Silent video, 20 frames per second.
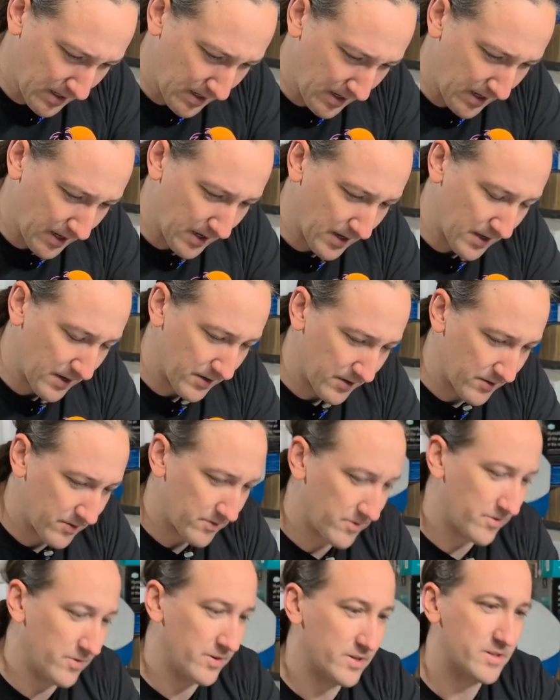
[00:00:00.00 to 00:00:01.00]
And
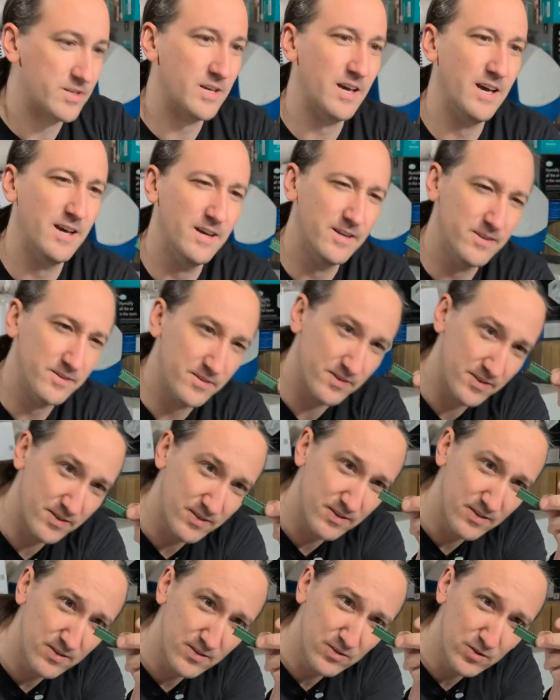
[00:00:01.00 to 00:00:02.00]
this has
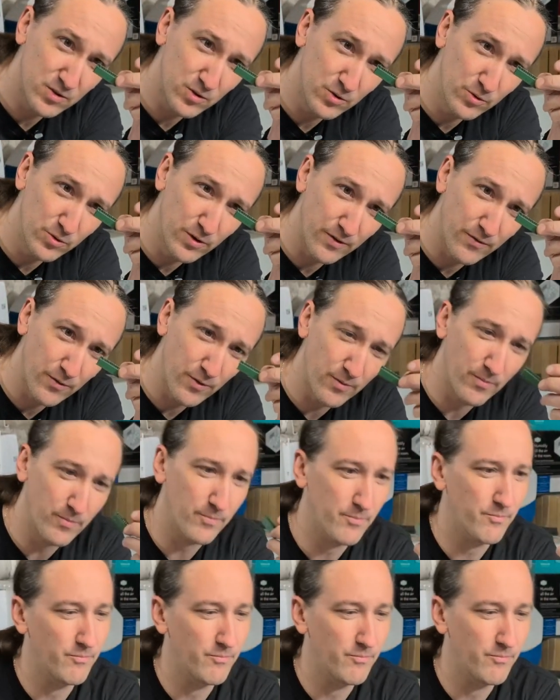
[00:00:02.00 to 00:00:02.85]
2 different